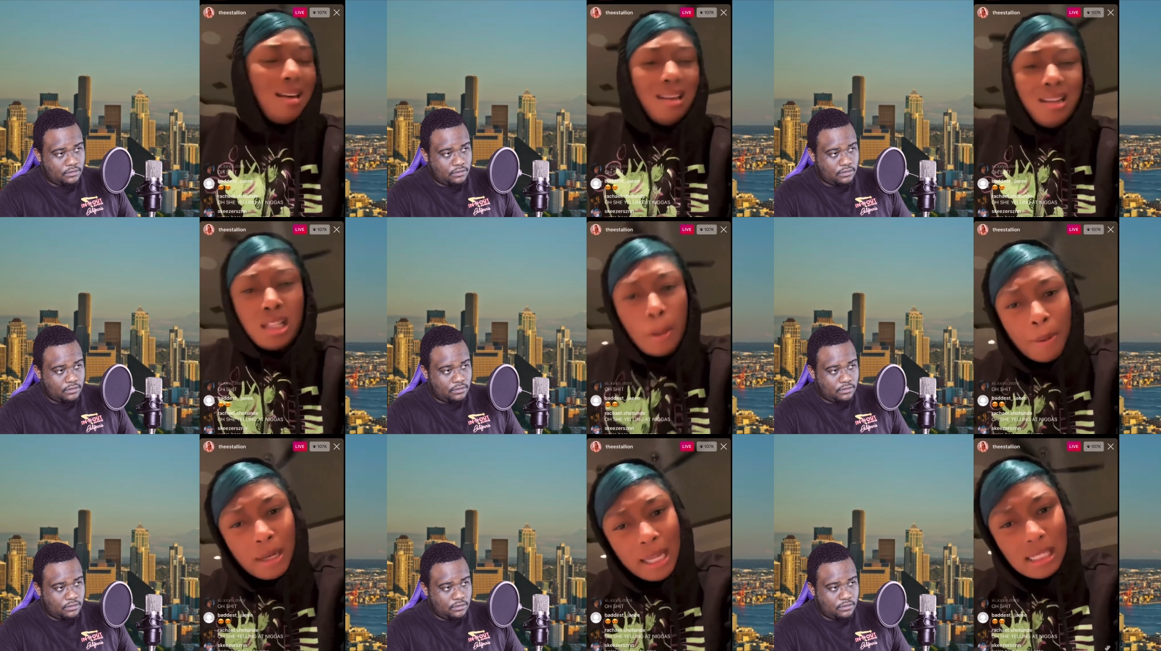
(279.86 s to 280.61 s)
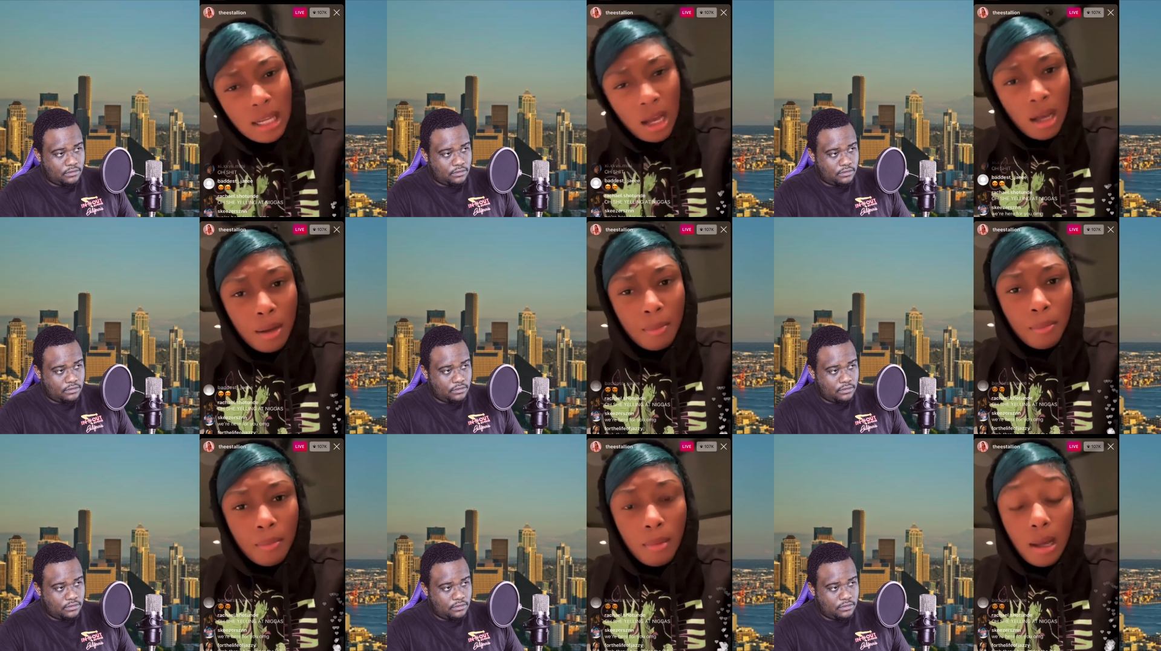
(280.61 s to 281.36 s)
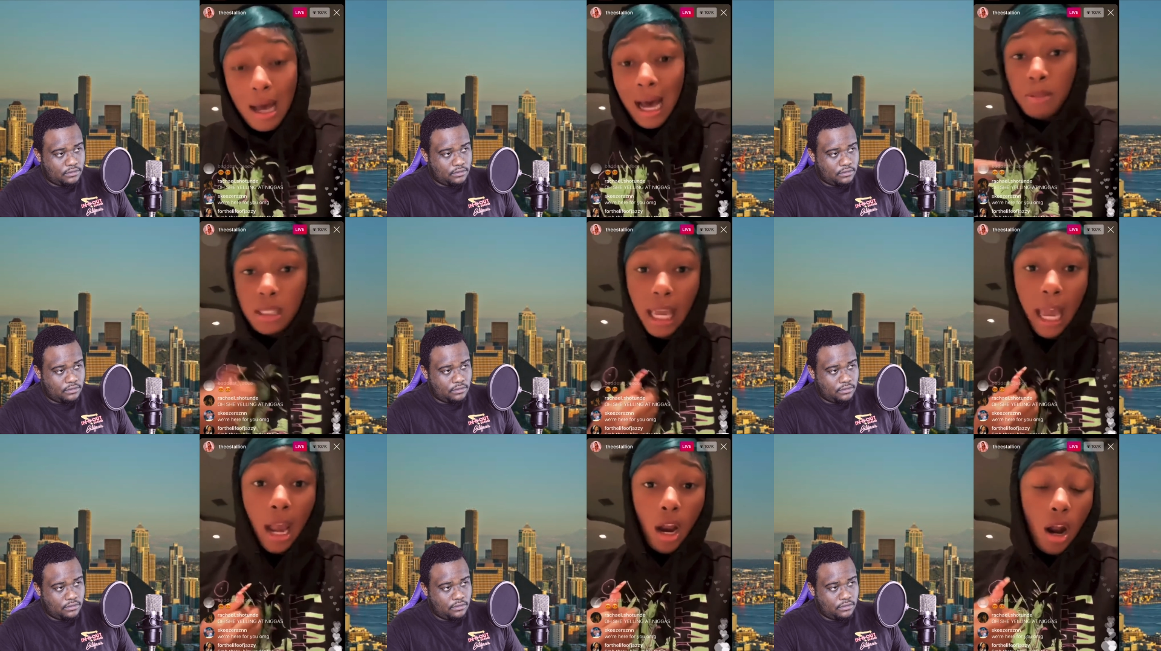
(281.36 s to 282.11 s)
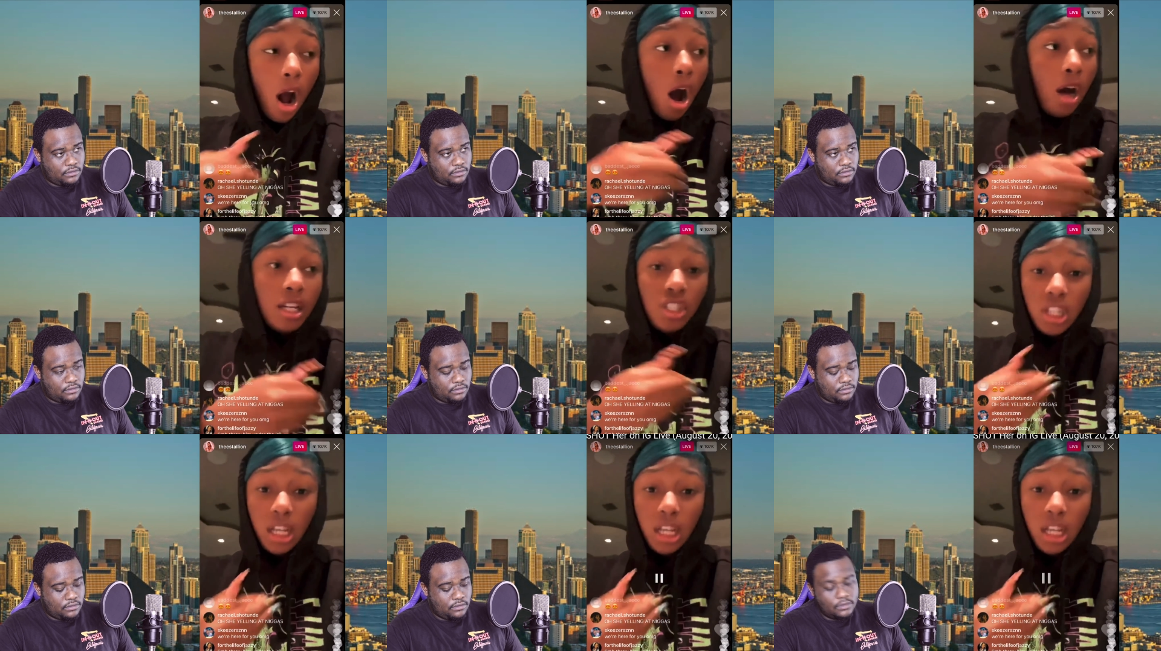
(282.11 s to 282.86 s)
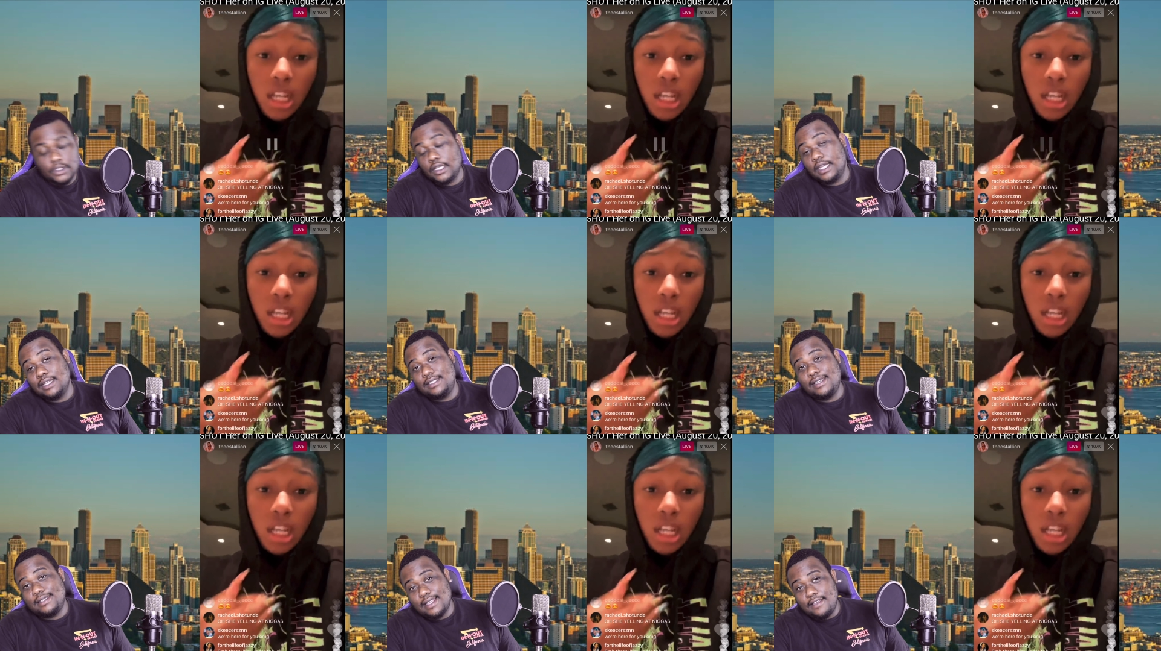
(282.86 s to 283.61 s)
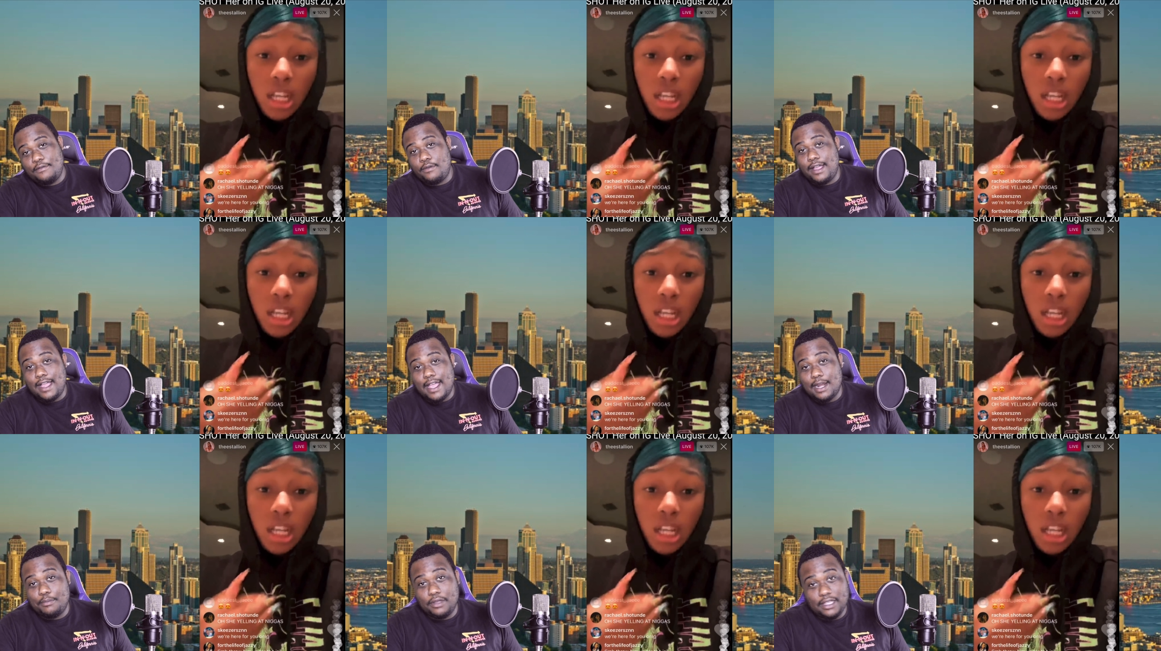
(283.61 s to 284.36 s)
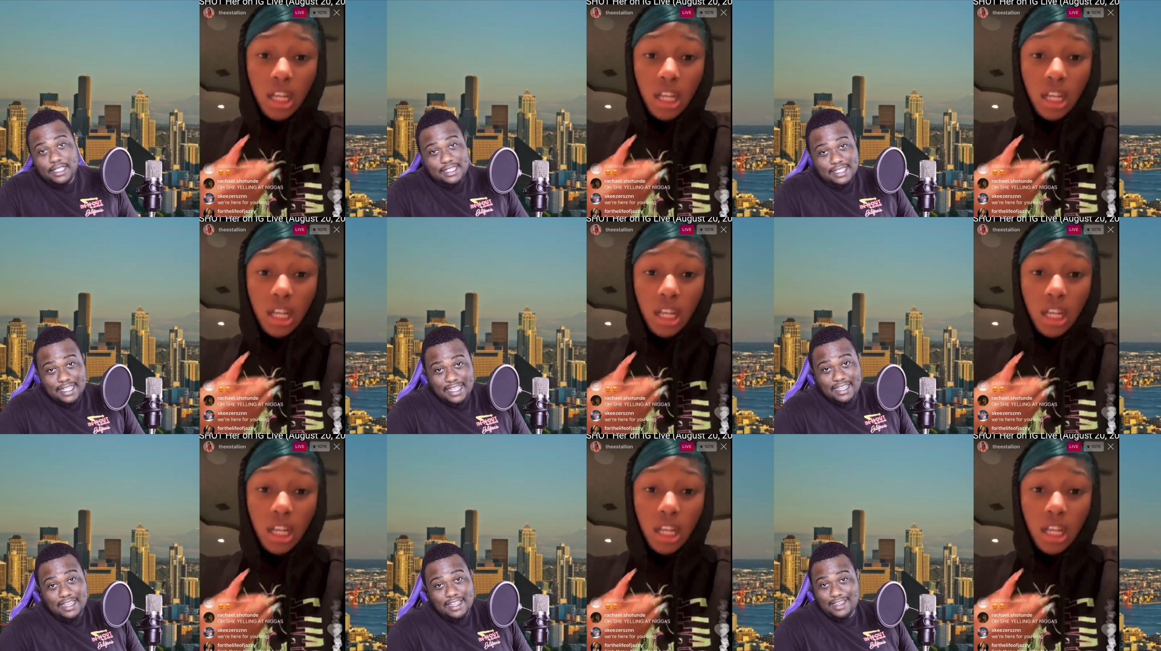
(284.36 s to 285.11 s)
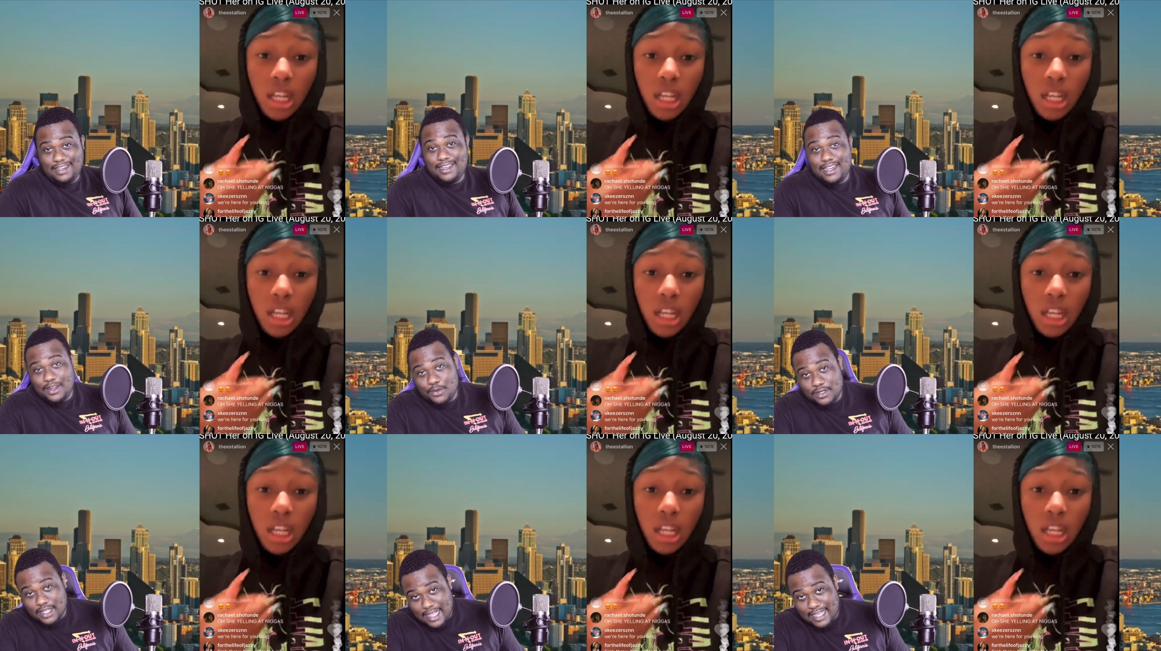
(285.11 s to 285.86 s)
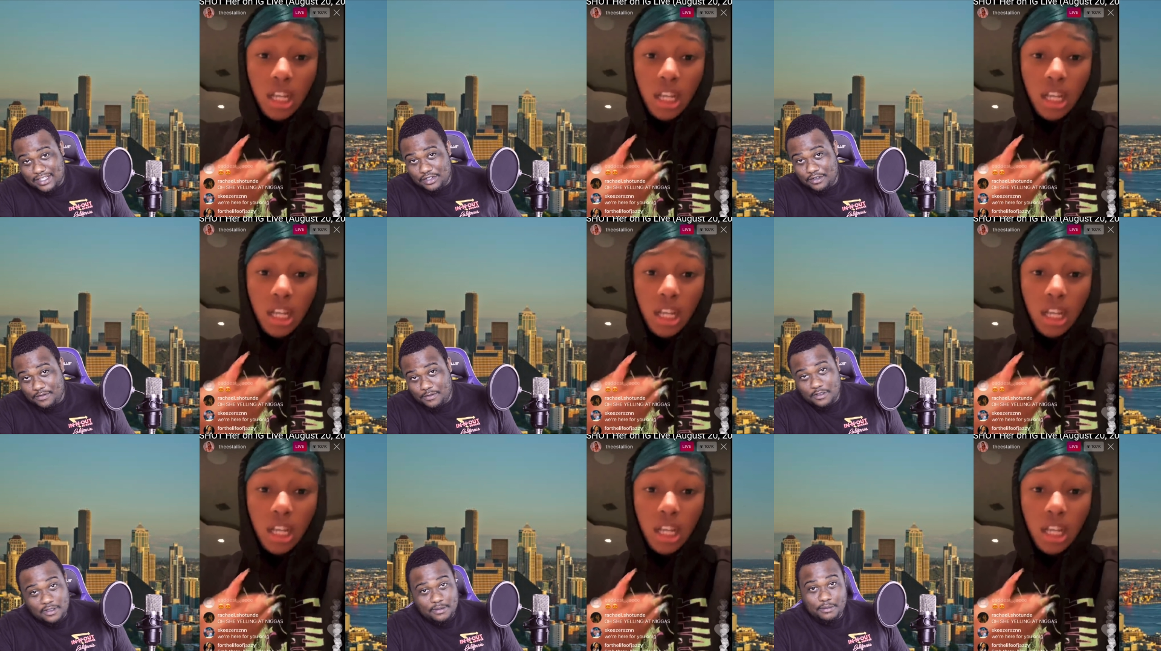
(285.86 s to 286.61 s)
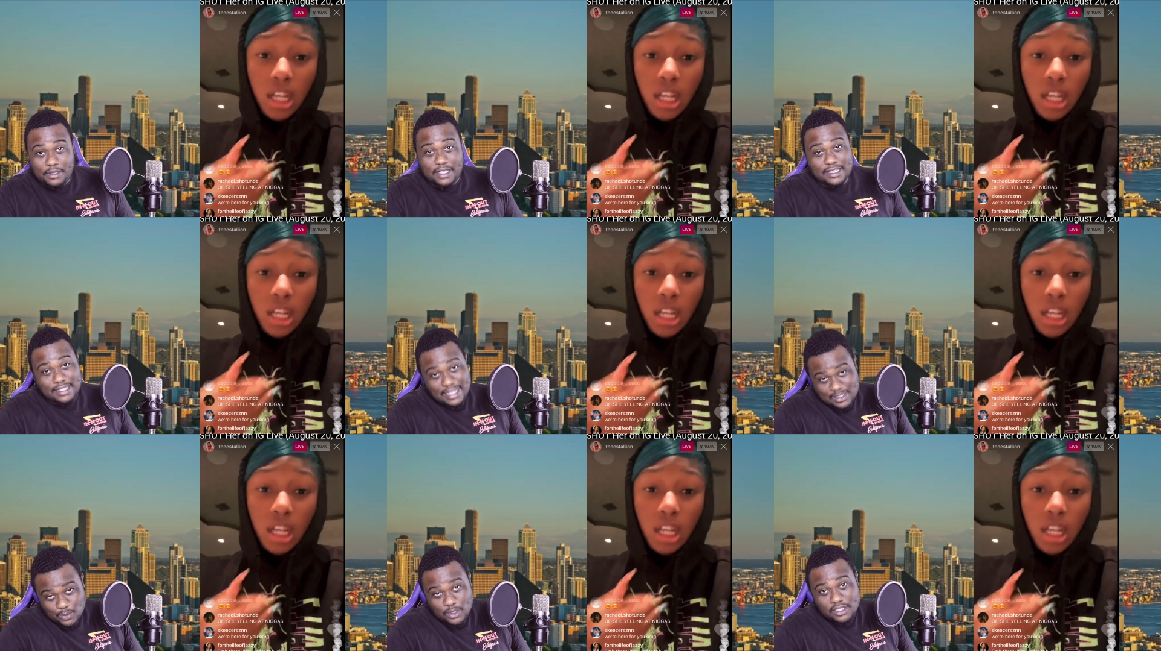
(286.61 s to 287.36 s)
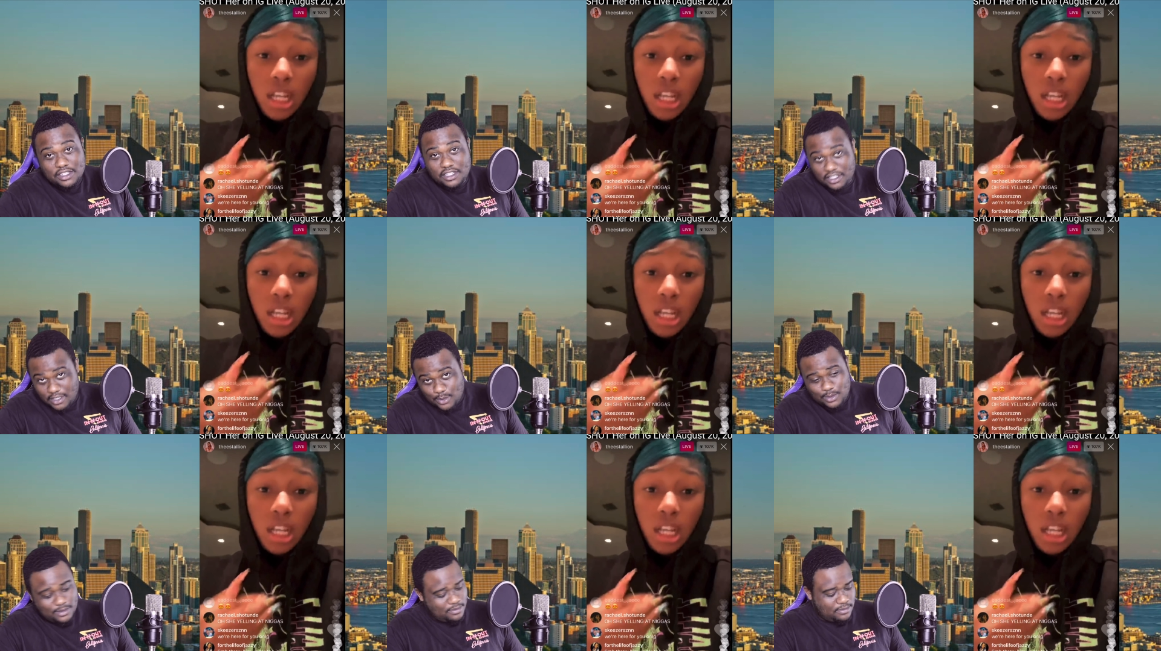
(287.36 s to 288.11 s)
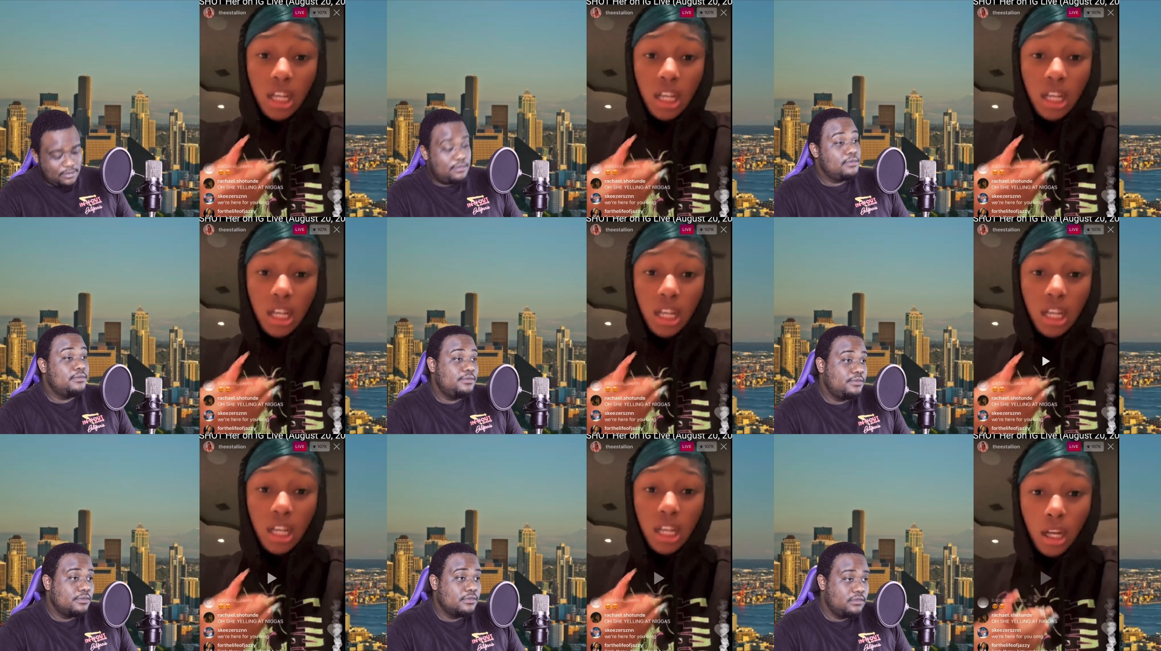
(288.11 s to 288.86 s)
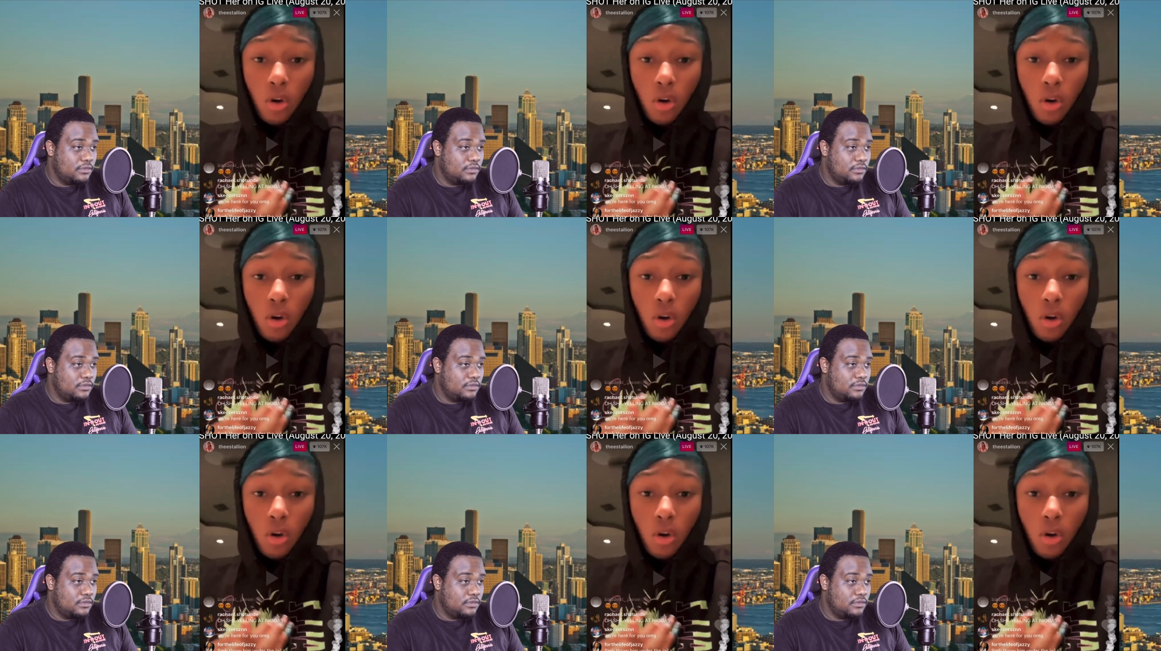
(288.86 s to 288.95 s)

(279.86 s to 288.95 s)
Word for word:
Speaker 1: The police come. I'm scared. All this shit.
Speaker 2: And just F Y I, the police think that there was glass on her foot because that's what she told them.
Speaker 1: Going